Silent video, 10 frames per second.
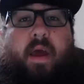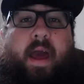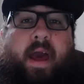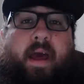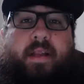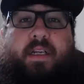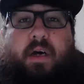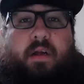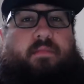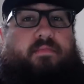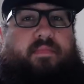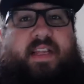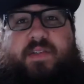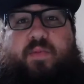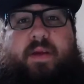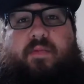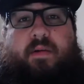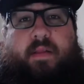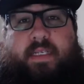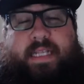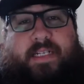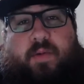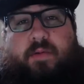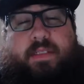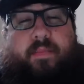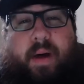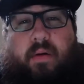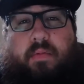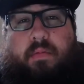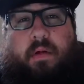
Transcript: and this last week was about